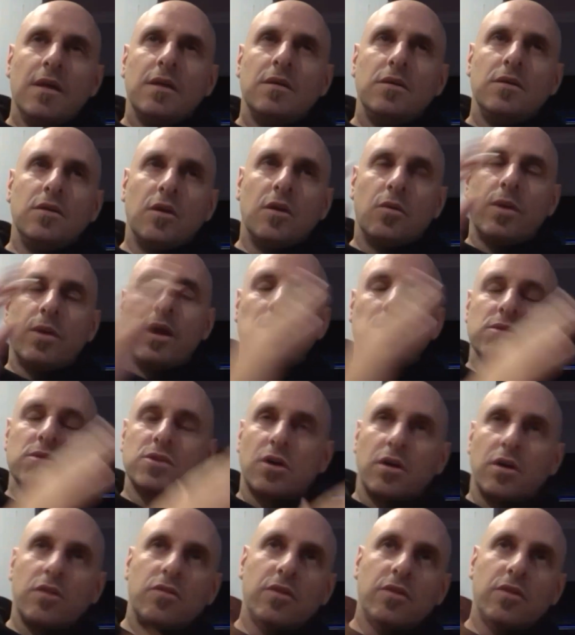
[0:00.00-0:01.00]
you know, when I was
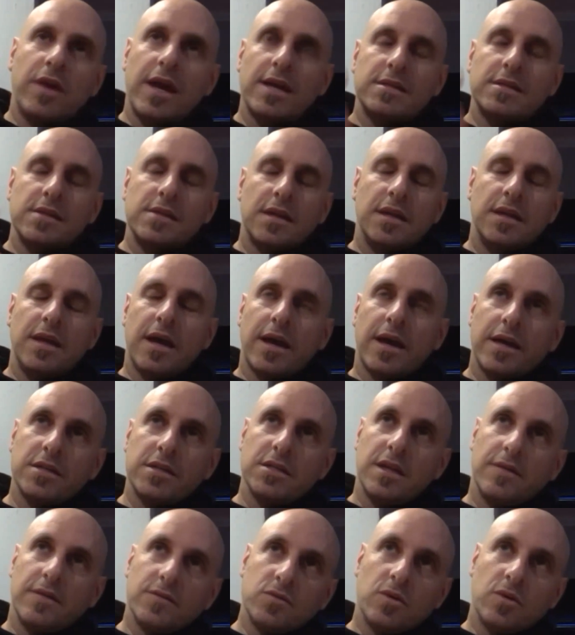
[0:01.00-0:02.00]
going through cancer at a young age,
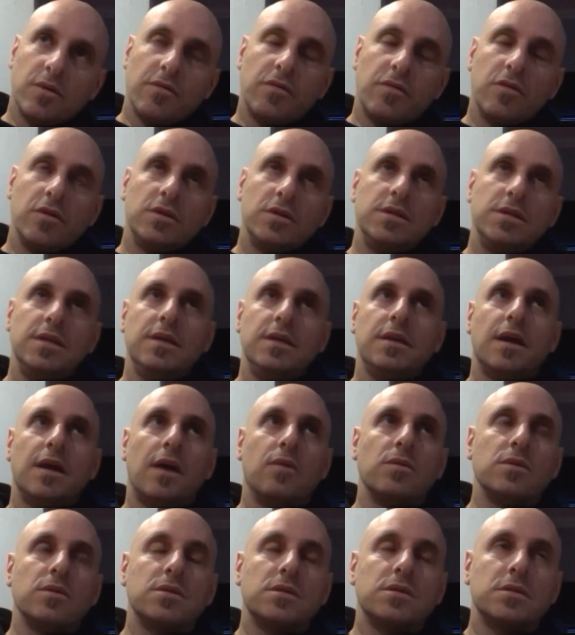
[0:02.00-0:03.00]
11, 12, 13, I
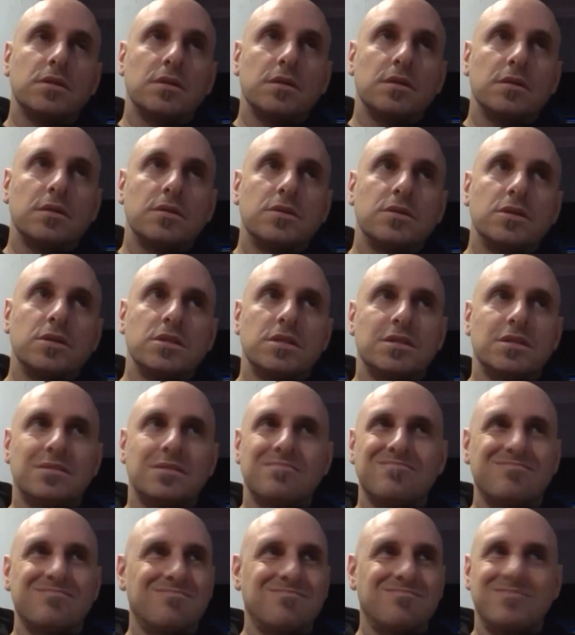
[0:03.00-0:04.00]
was just
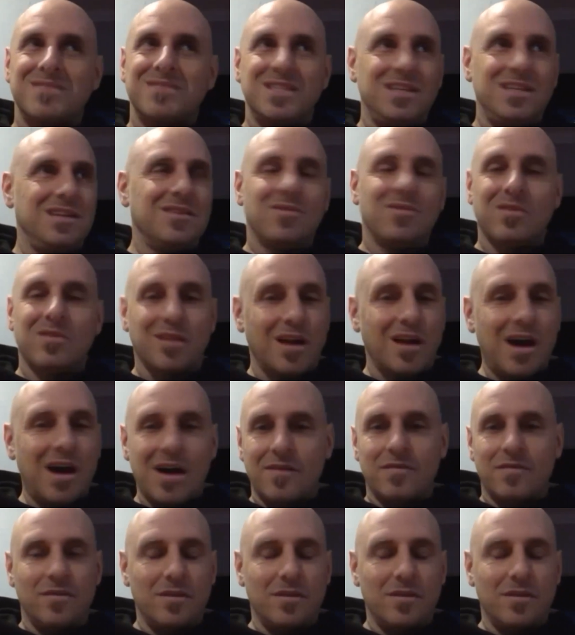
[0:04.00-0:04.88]
dealing with life.